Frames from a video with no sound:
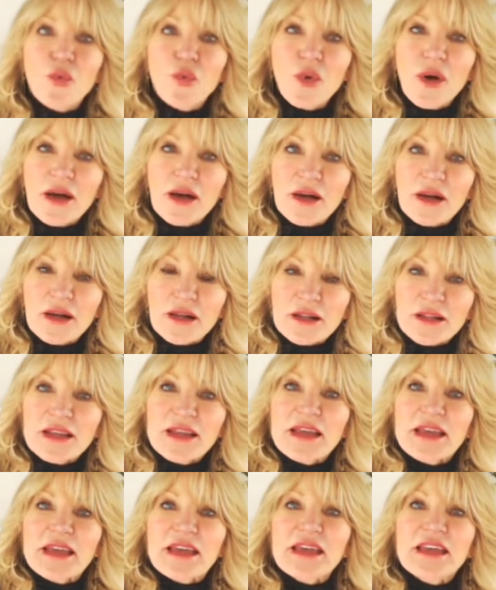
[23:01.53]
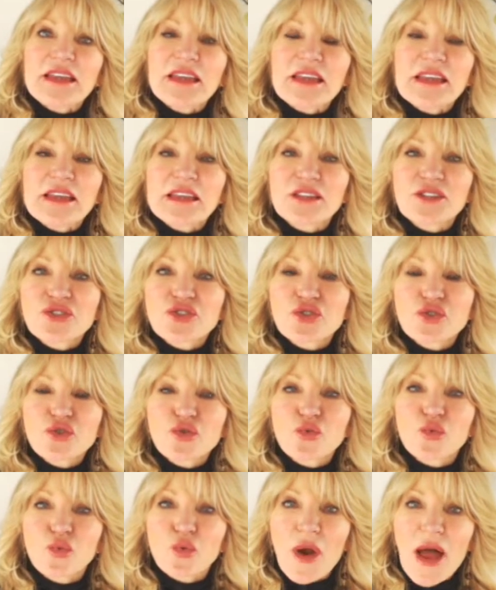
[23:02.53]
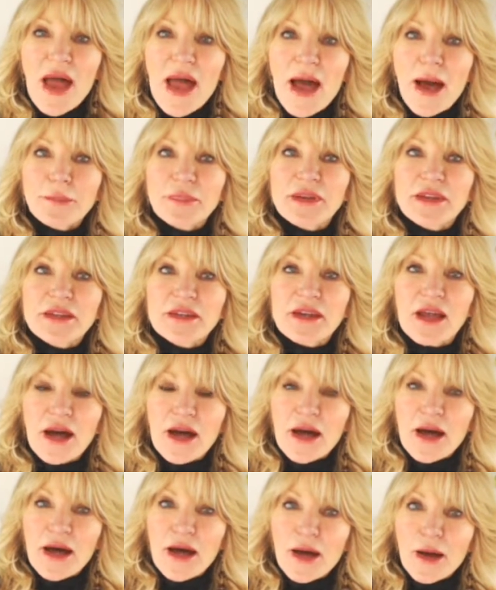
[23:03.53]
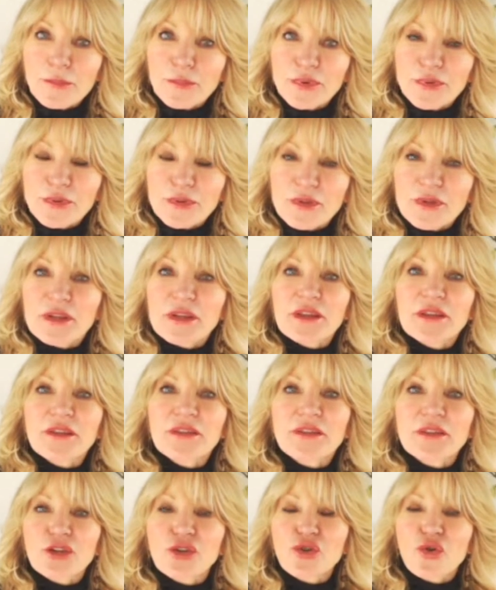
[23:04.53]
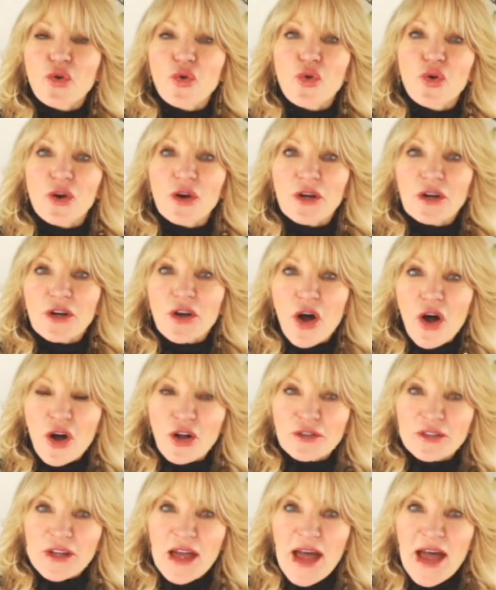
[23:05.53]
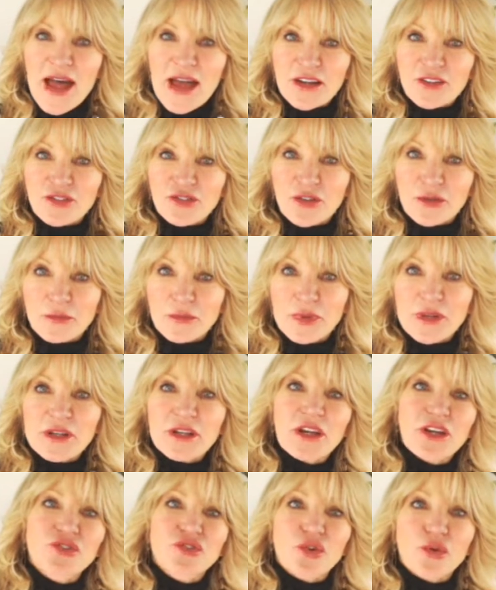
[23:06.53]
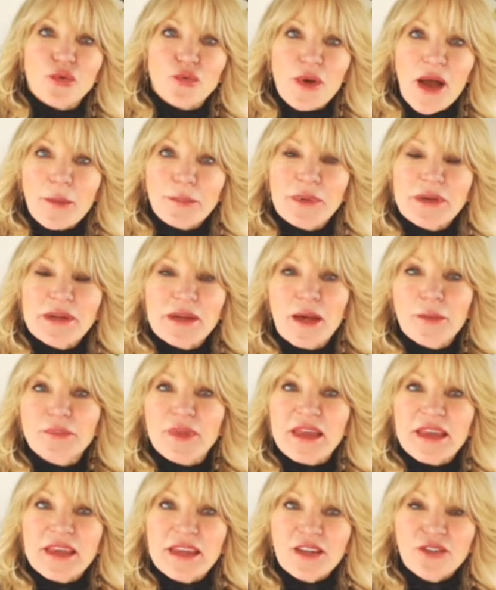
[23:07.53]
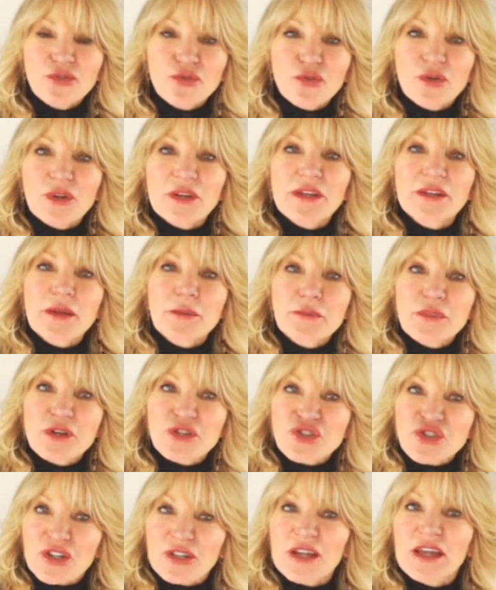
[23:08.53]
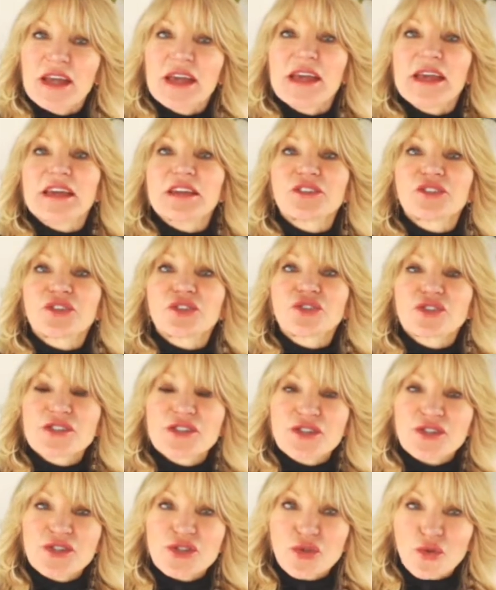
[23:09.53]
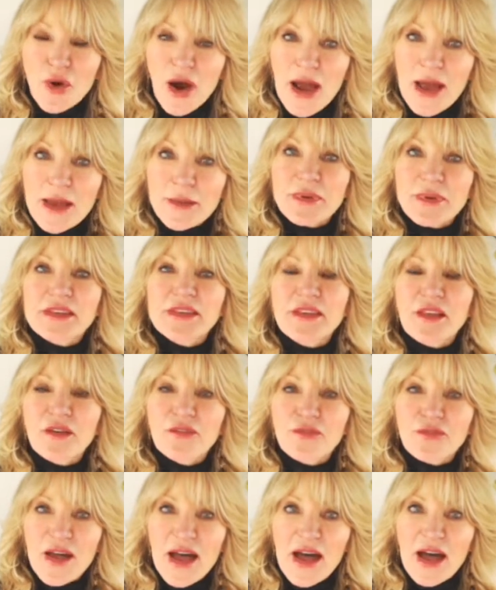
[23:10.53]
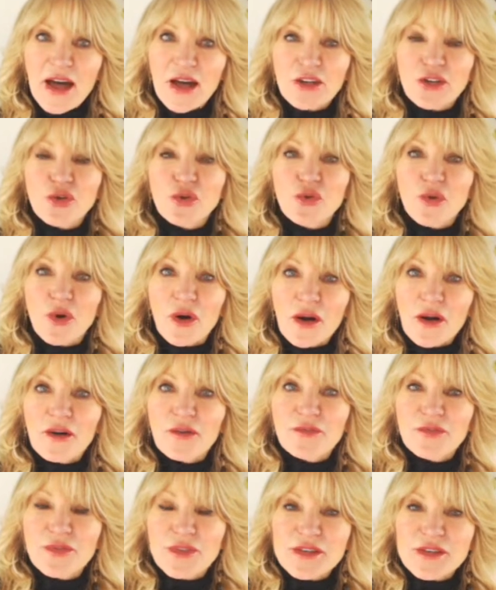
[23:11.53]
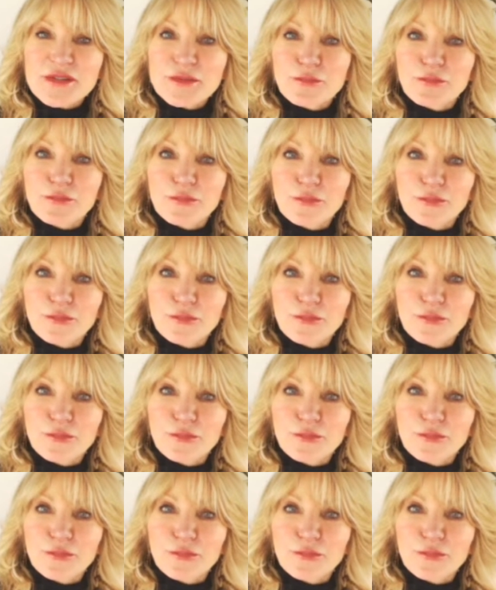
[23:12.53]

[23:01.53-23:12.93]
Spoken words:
well into wrapping up your call to action, because you're wrapping up the history and the mission into describing the value of this